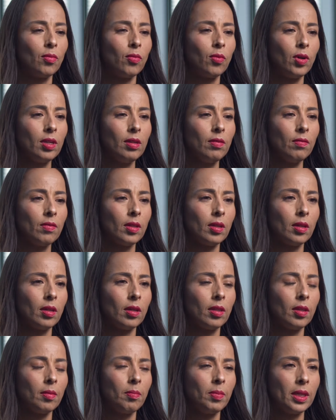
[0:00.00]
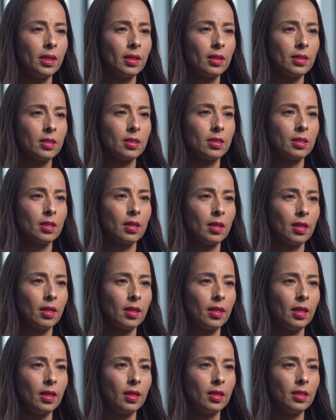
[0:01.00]
One of the biggest
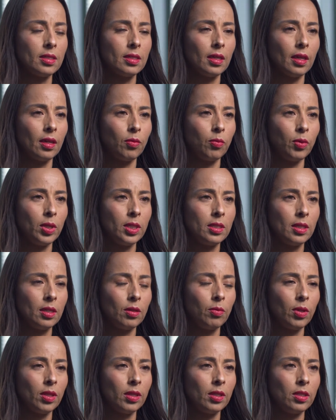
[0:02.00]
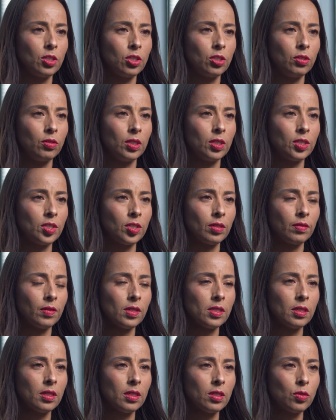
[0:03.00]
things that we did within student
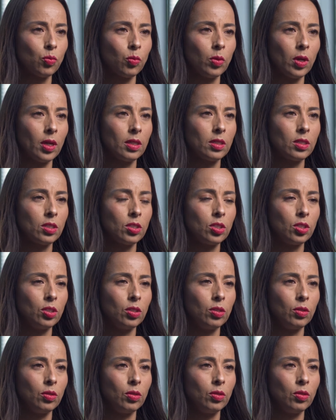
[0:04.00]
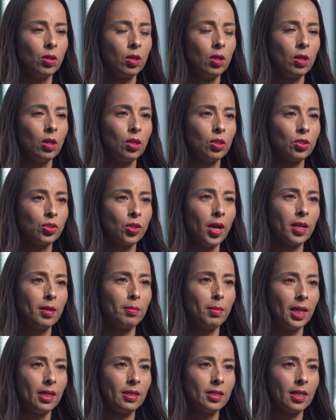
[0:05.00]
services was to try to
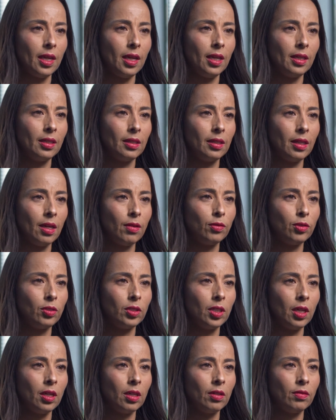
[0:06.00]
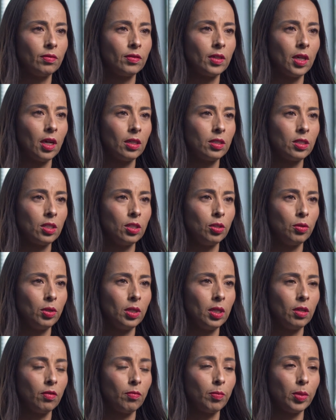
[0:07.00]
maintain the level of
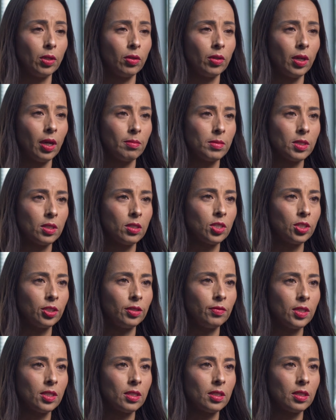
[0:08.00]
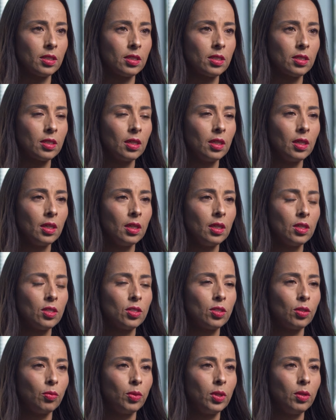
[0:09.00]
continuity of programs and services.
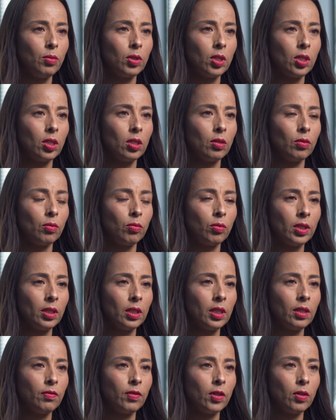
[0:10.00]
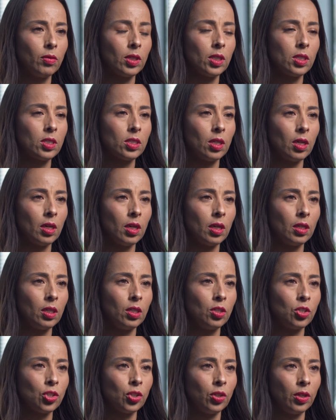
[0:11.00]
So we were really focused on
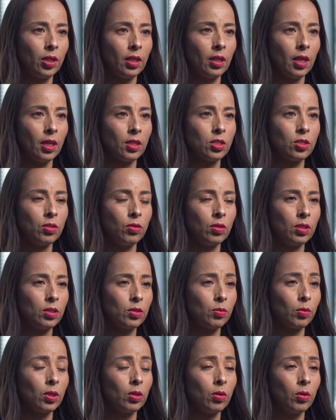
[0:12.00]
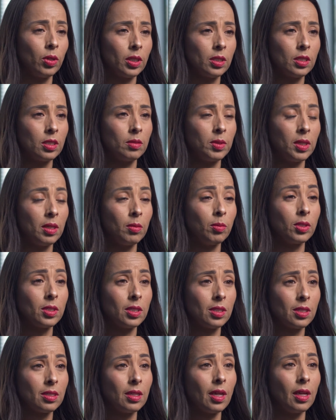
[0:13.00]
ensuring that students were going to be able
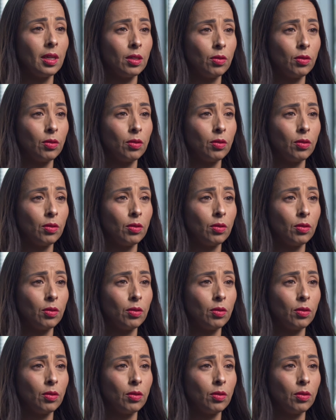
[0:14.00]
to stay